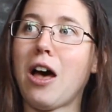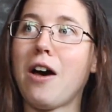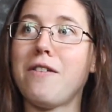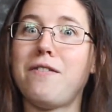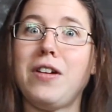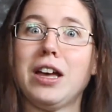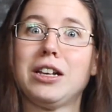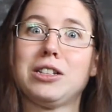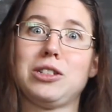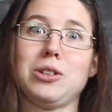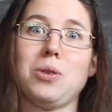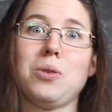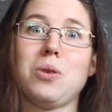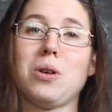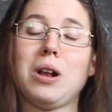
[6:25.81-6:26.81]
effects,
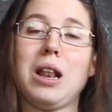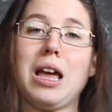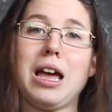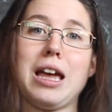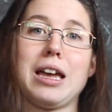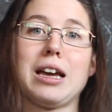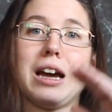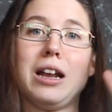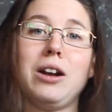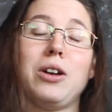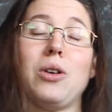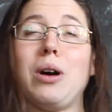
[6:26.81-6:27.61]
or like, I don't know,